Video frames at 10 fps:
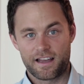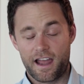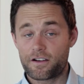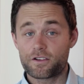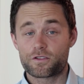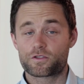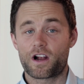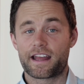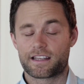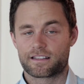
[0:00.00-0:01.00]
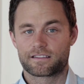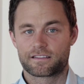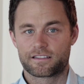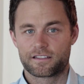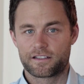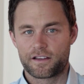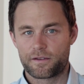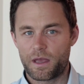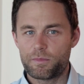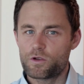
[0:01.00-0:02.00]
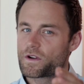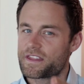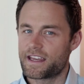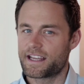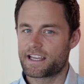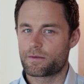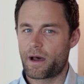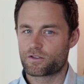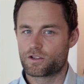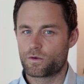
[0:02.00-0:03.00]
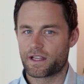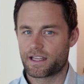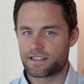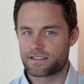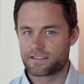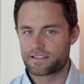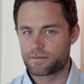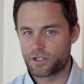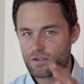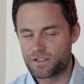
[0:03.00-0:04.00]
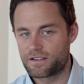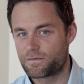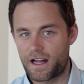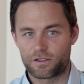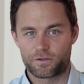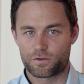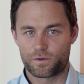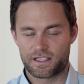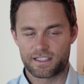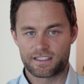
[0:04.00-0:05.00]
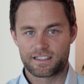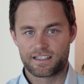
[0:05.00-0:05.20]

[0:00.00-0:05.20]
I heard you tried it. Maybe you were thinking about doing it, but you didn't follow through with it.